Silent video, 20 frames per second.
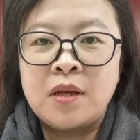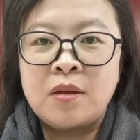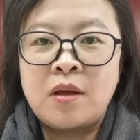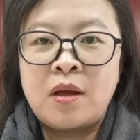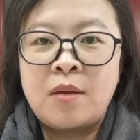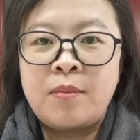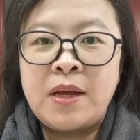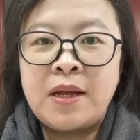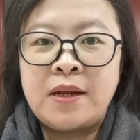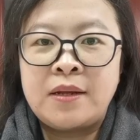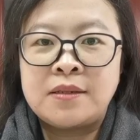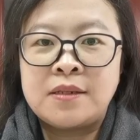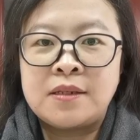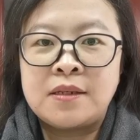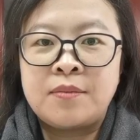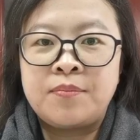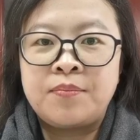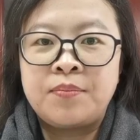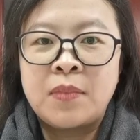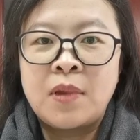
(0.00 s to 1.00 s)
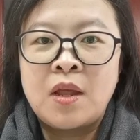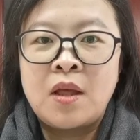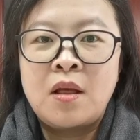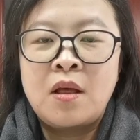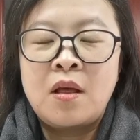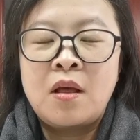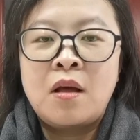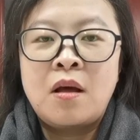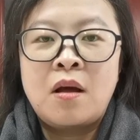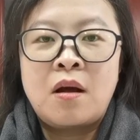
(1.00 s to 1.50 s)
ability.
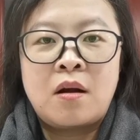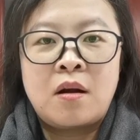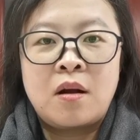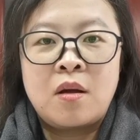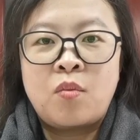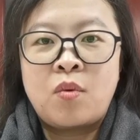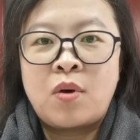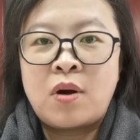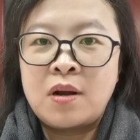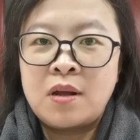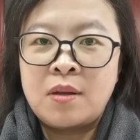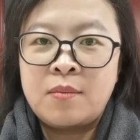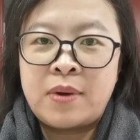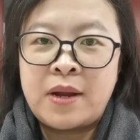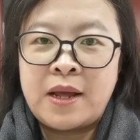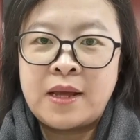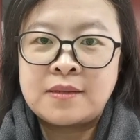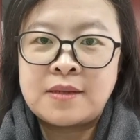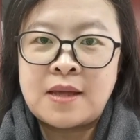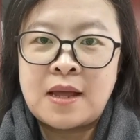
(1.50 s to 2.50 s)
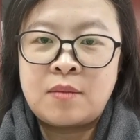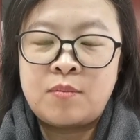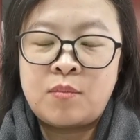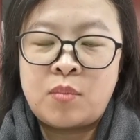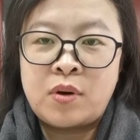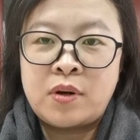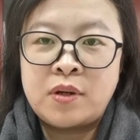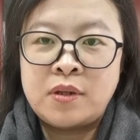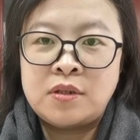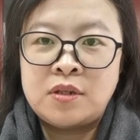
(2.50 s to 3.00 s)
Early warning plays an
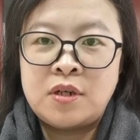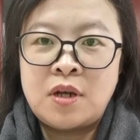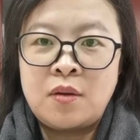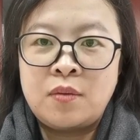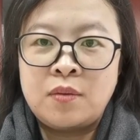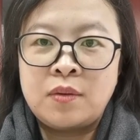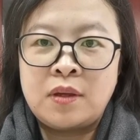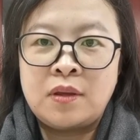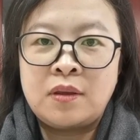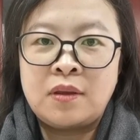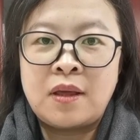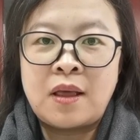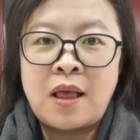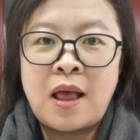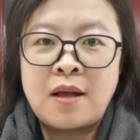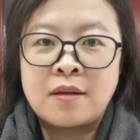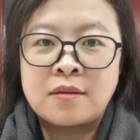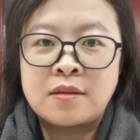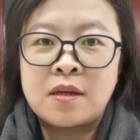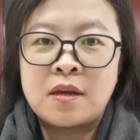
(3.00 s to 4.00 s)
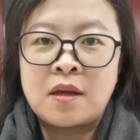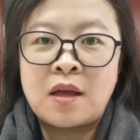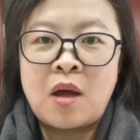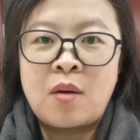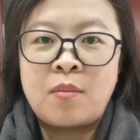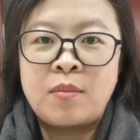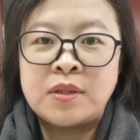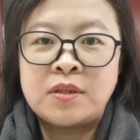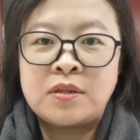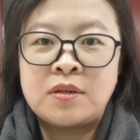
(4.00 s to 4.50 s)
important role in enhancing
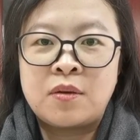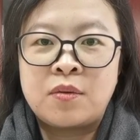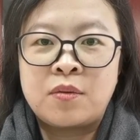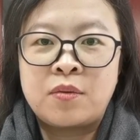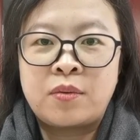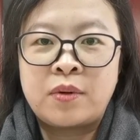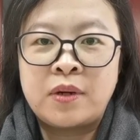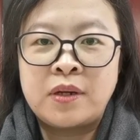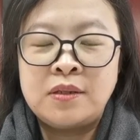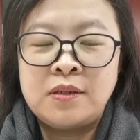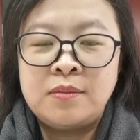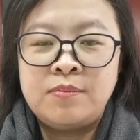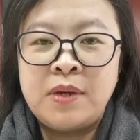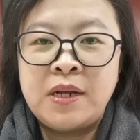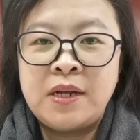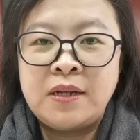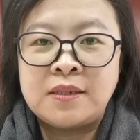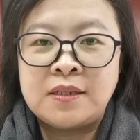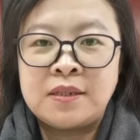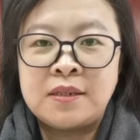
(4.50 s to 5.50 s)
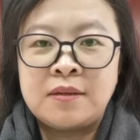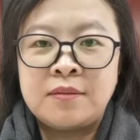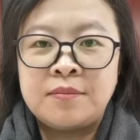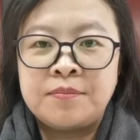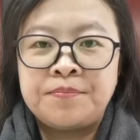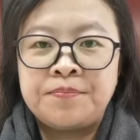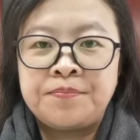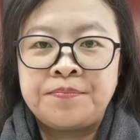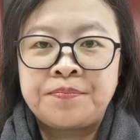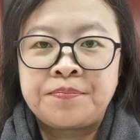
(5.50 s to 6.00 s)
governmental credibility.
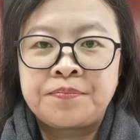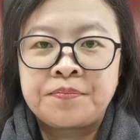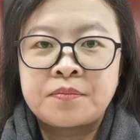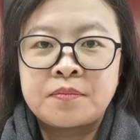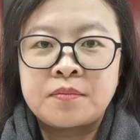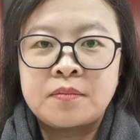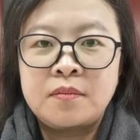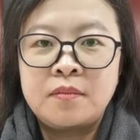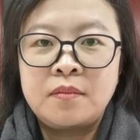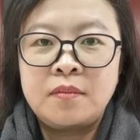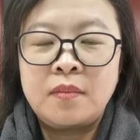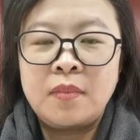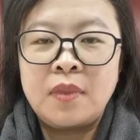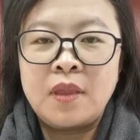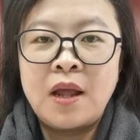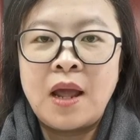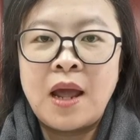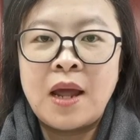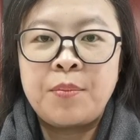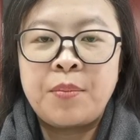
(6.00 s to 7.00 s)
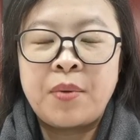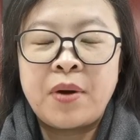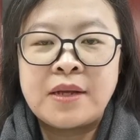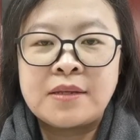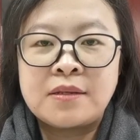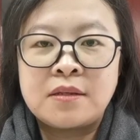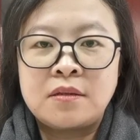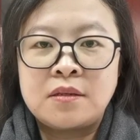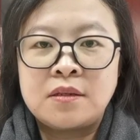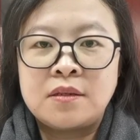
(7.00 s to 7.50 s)
At
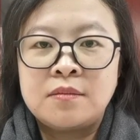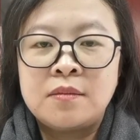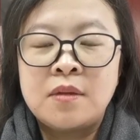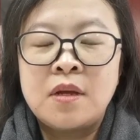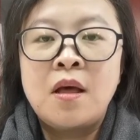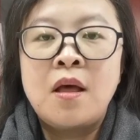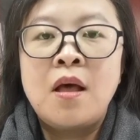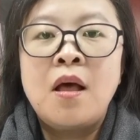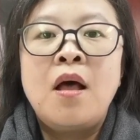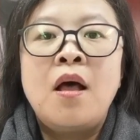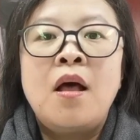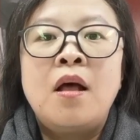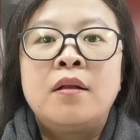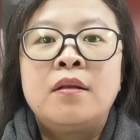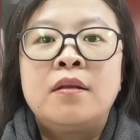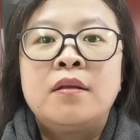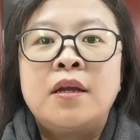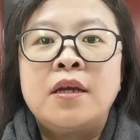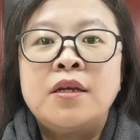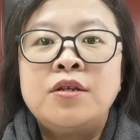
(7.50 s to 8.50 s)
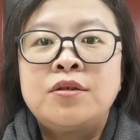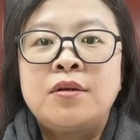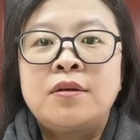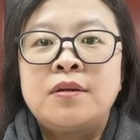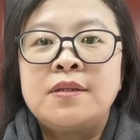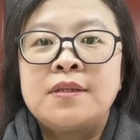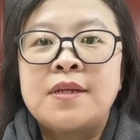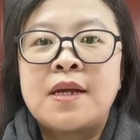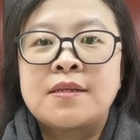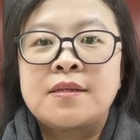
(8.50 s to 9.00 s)
present,
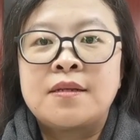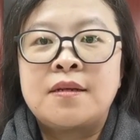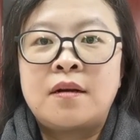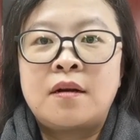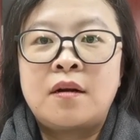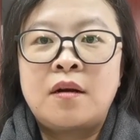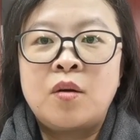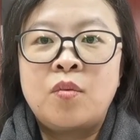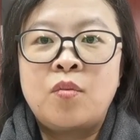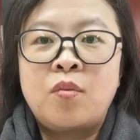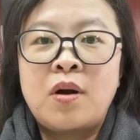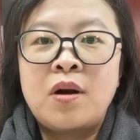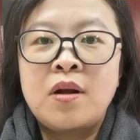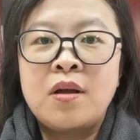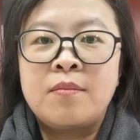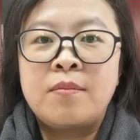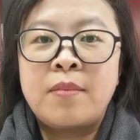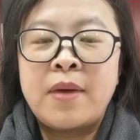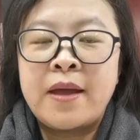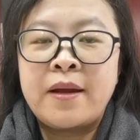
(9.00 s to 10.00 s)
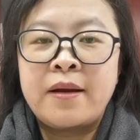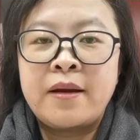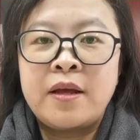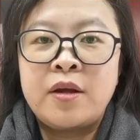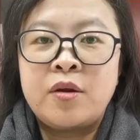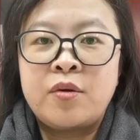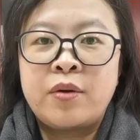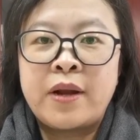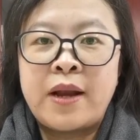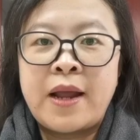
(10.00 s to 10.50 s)
natural disaster early warning
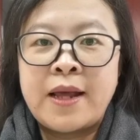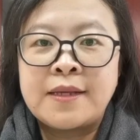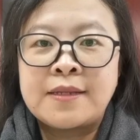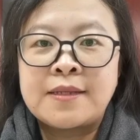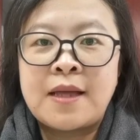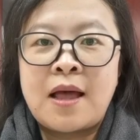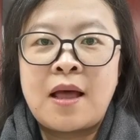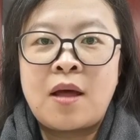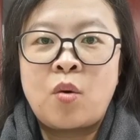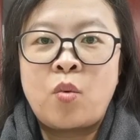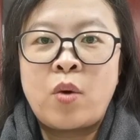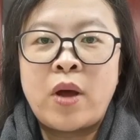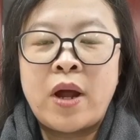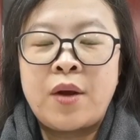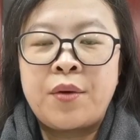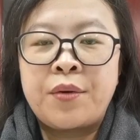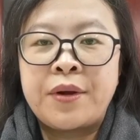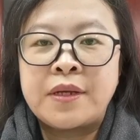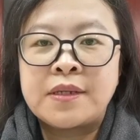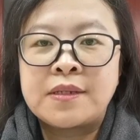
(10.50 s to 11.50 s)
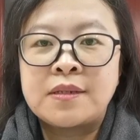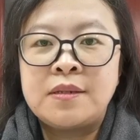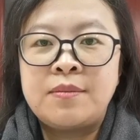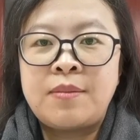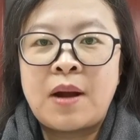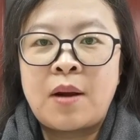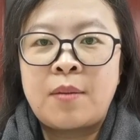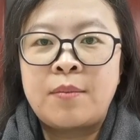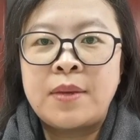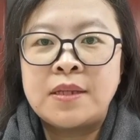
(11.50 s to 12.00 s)
mainly relies on various
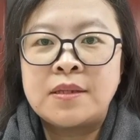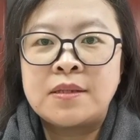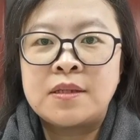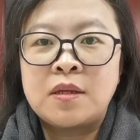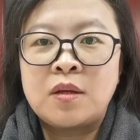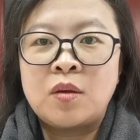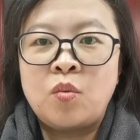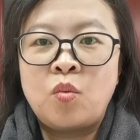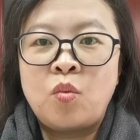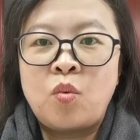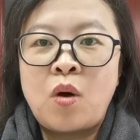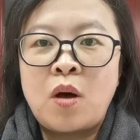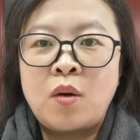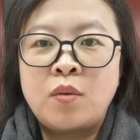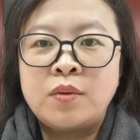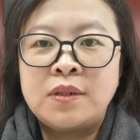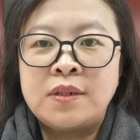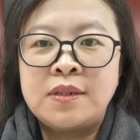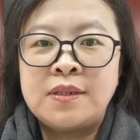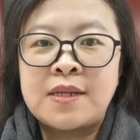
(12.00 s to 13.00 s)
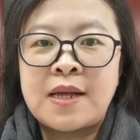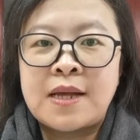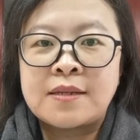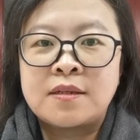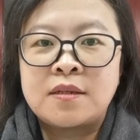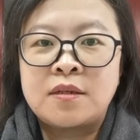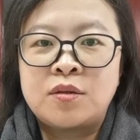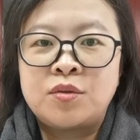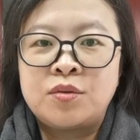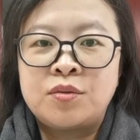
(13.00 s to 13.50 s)
departments involved in
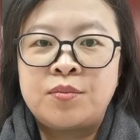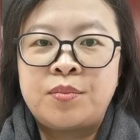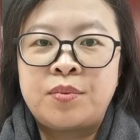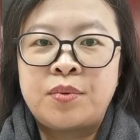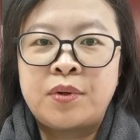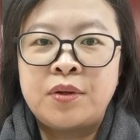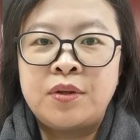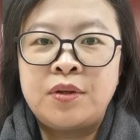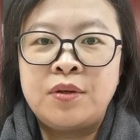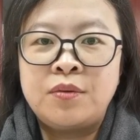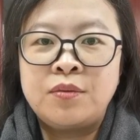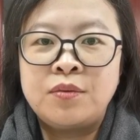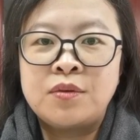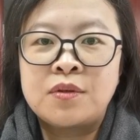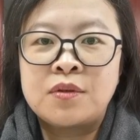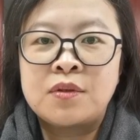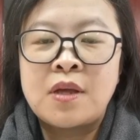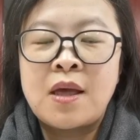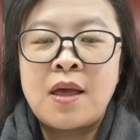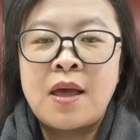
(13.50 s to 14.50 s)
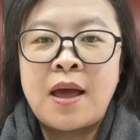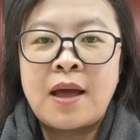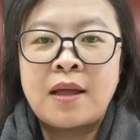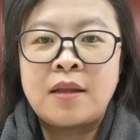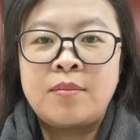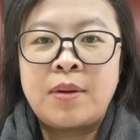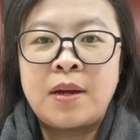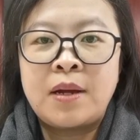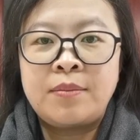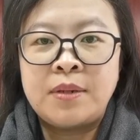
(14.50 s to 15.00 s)
disaster to produce
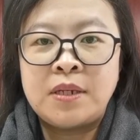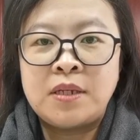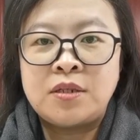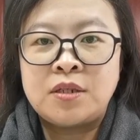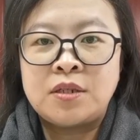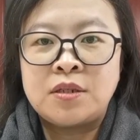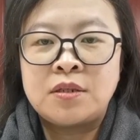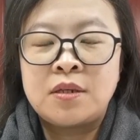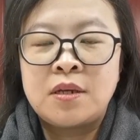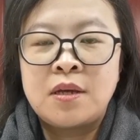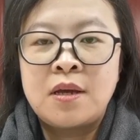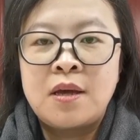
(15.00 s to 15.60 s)
and publish,